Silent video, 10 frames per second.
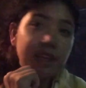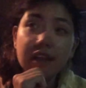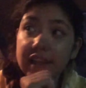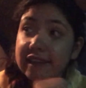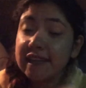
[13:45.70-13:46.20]

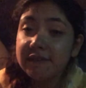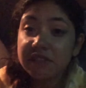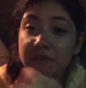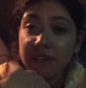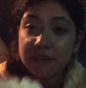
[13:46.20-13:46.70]
It was
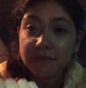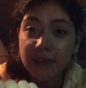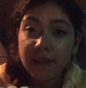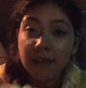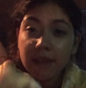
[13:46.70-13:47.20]
really
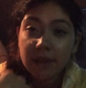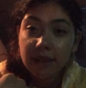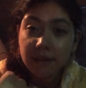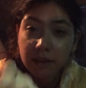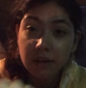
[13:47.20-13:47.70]
faint,
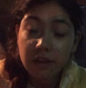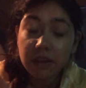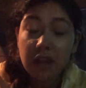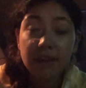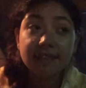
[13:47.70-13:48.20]
like knock.
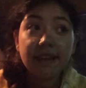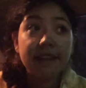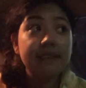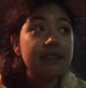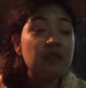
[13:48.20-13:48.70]
And
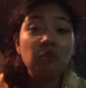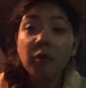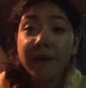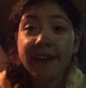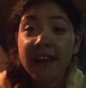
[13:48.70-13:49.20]
the
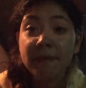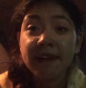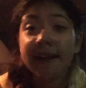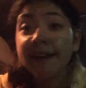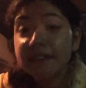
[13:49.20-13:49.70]
moment it happened,
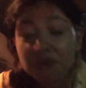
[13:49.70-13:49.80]
I